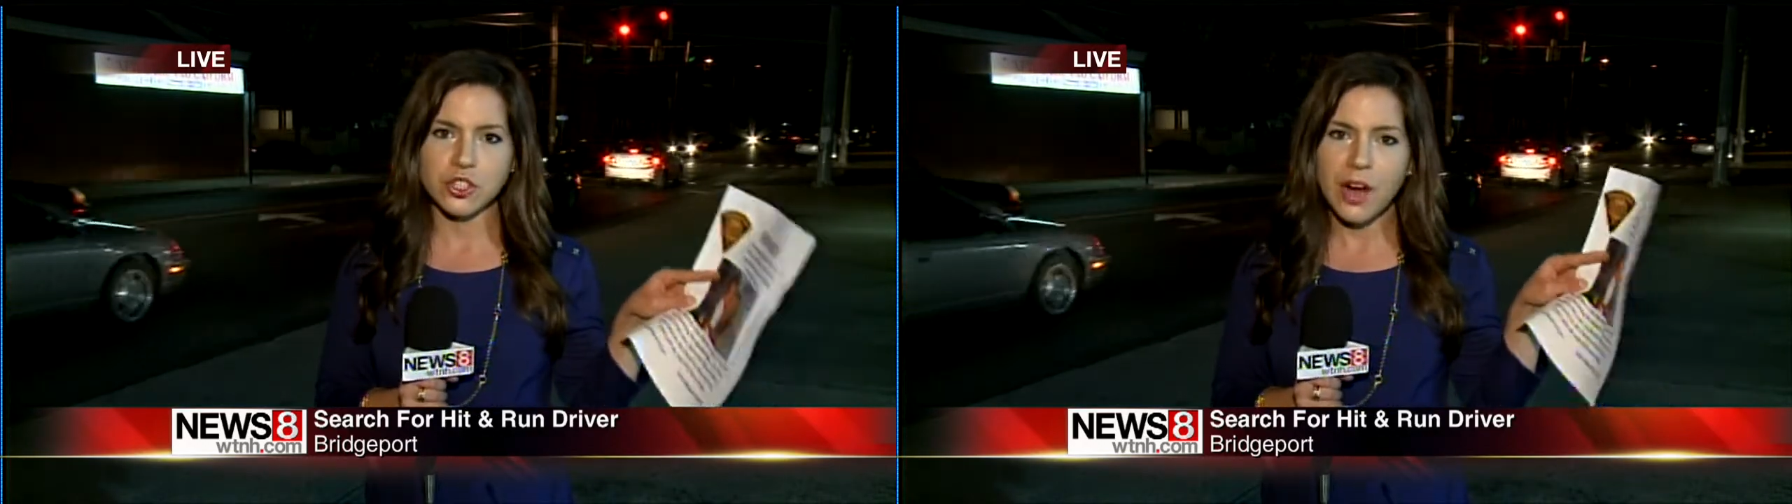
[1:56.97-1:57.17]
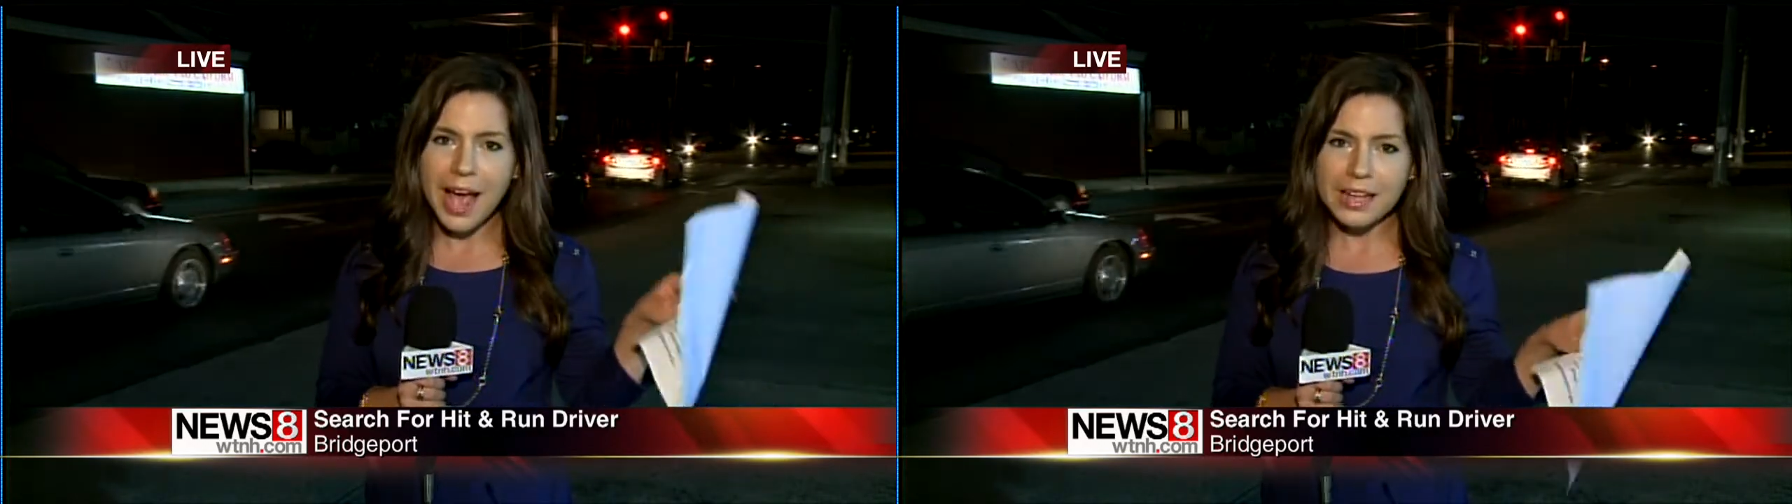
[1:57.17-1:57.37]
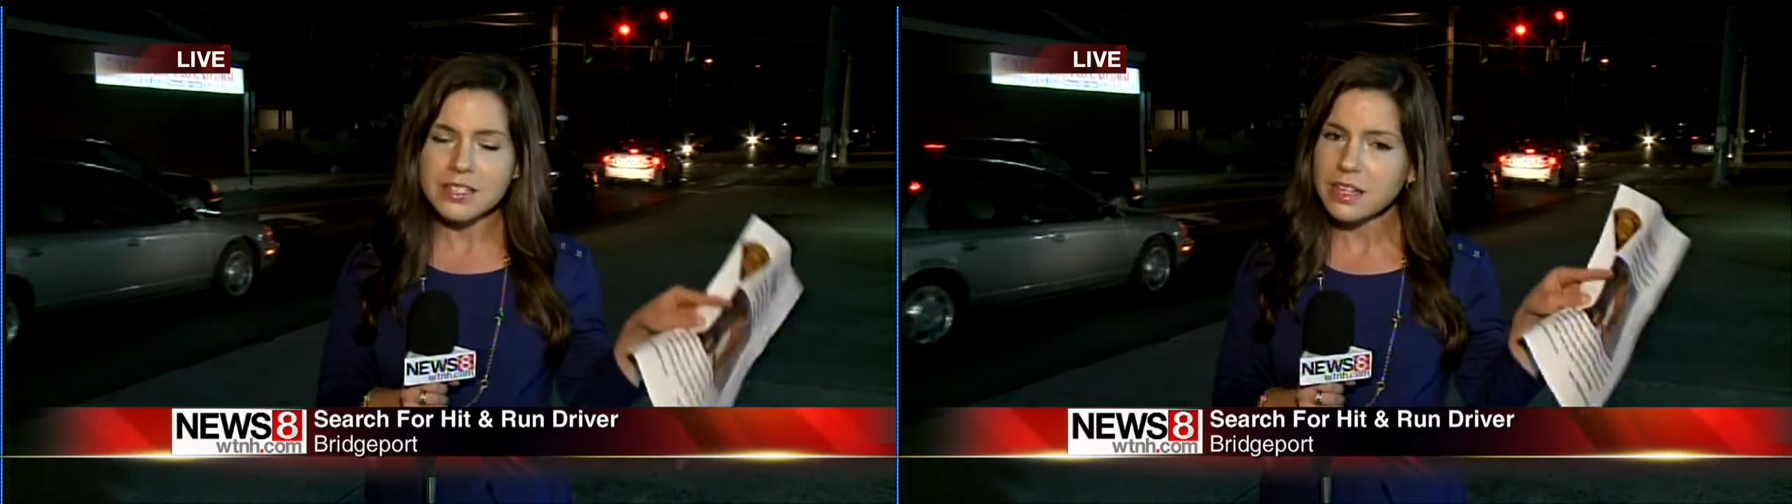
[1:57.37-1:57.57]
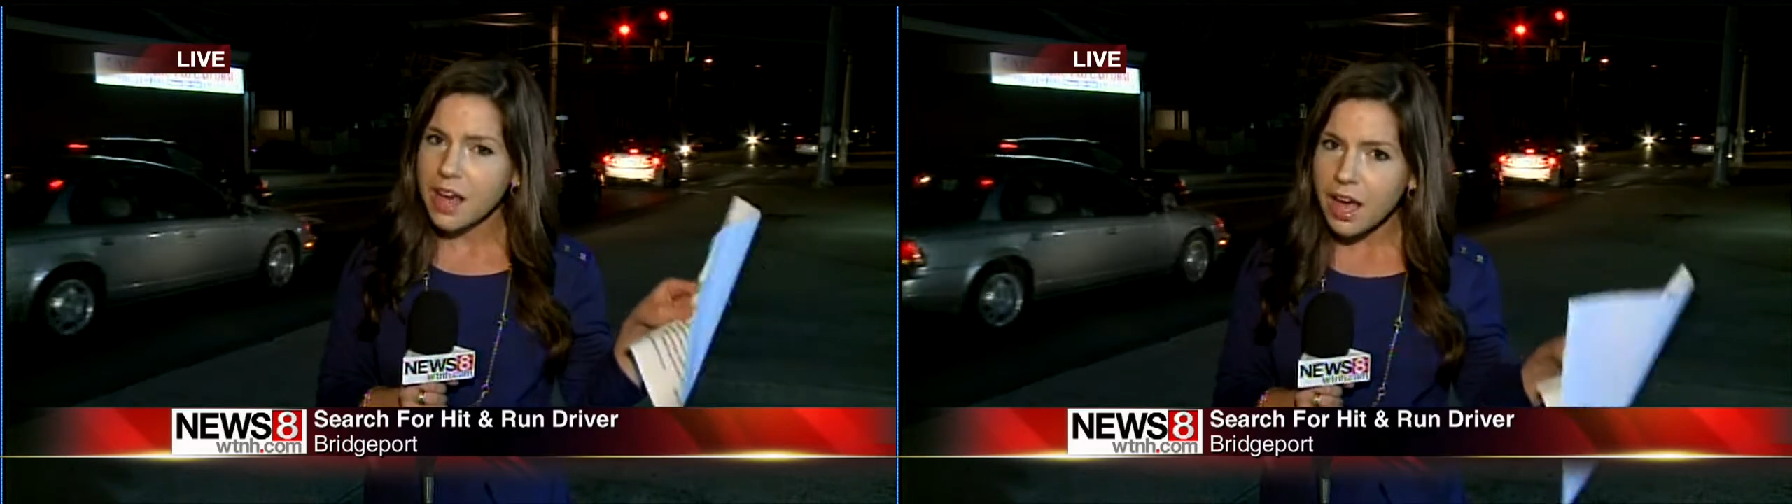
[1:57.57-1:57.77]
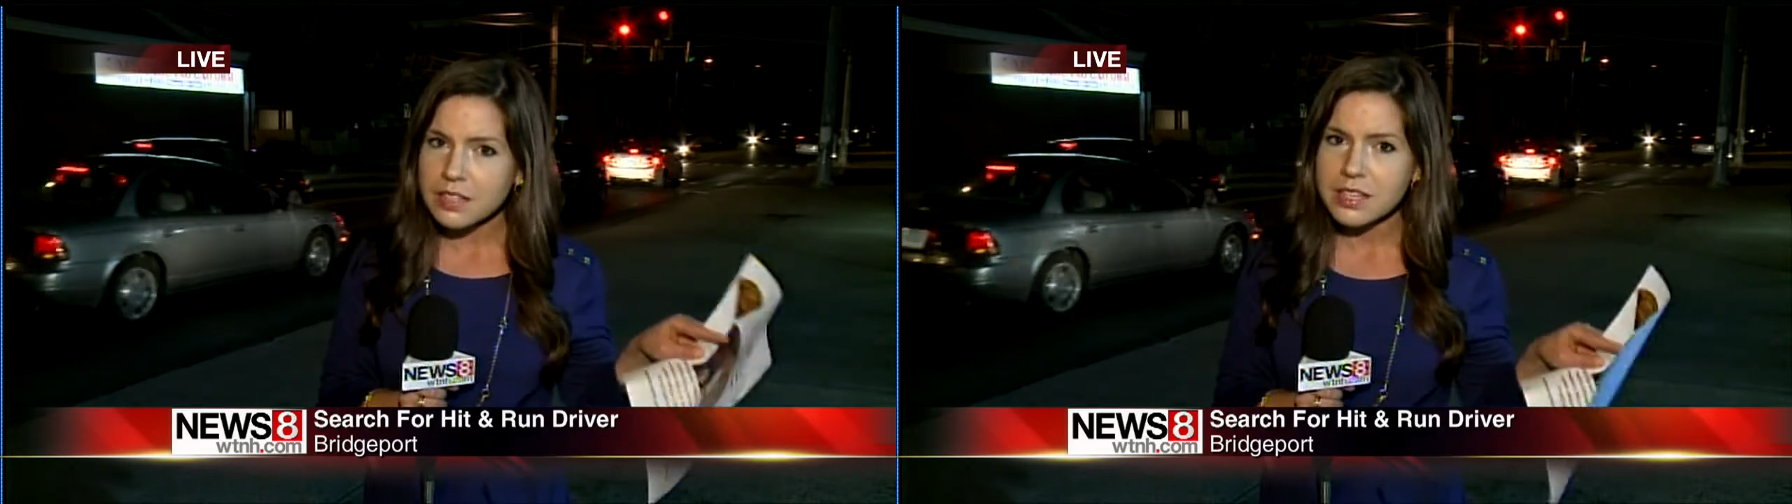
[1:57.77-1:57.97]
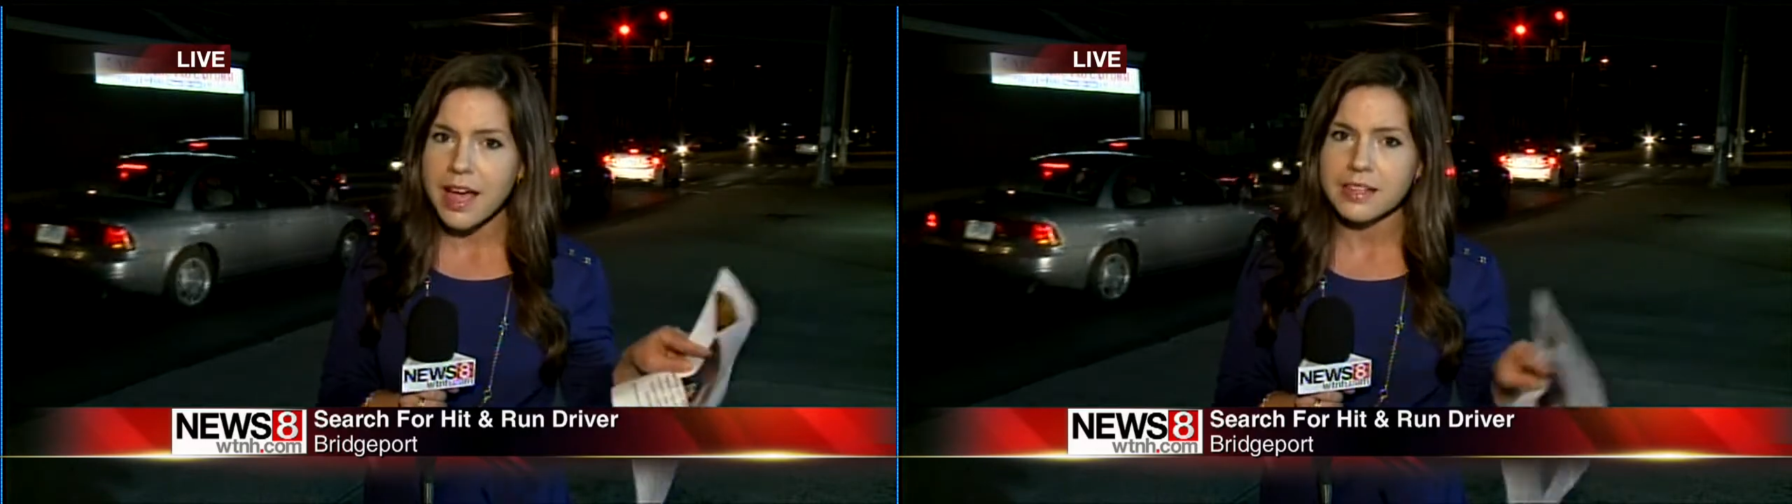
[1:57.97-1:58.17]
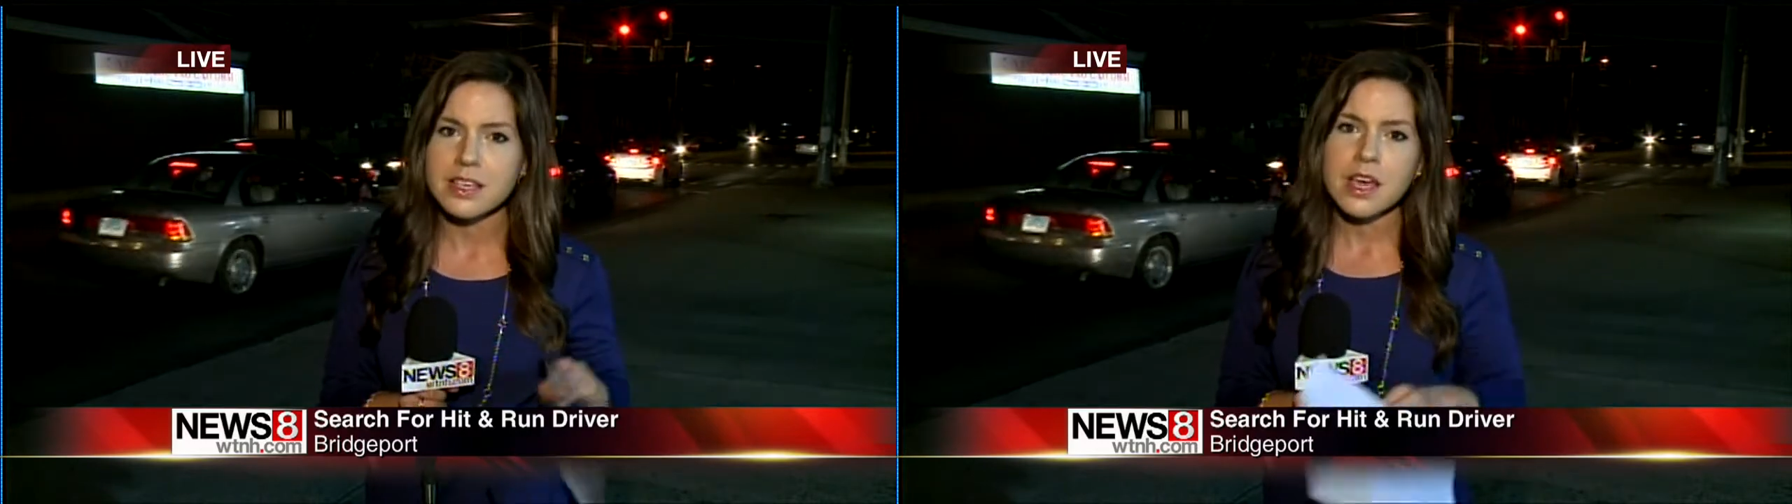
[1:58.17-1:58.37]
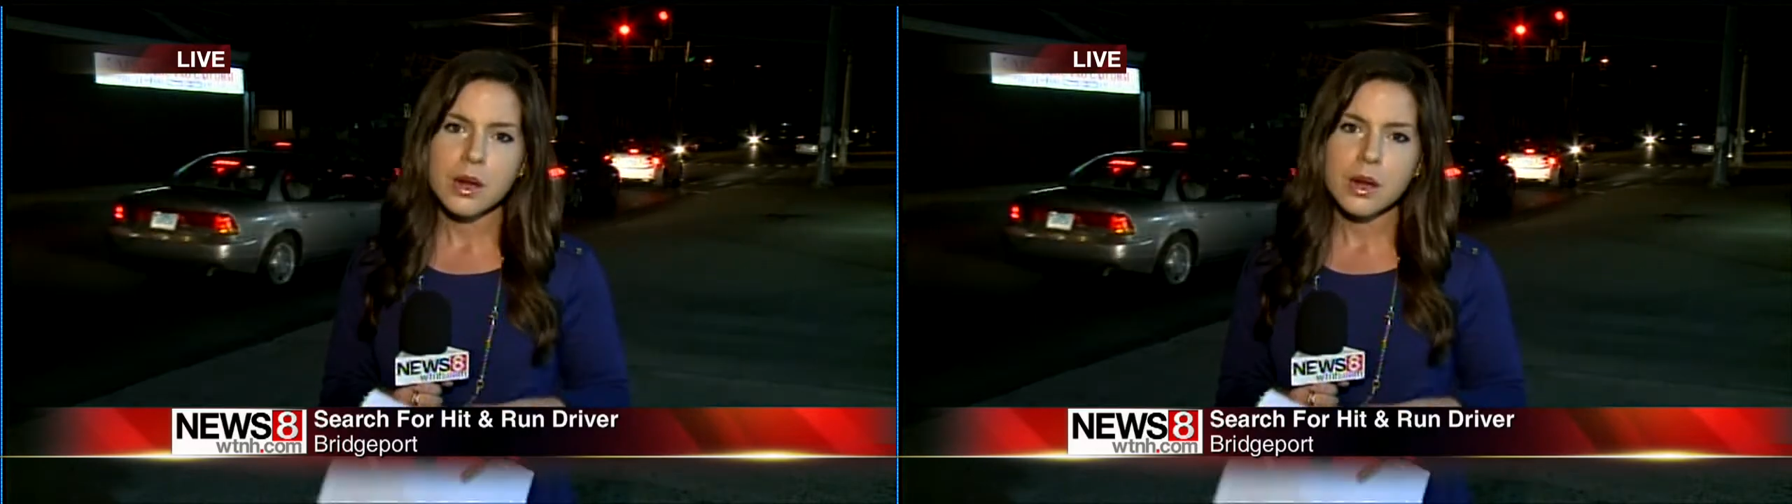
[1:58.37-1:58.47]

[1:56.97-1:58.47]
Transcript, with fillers: you're asked to contact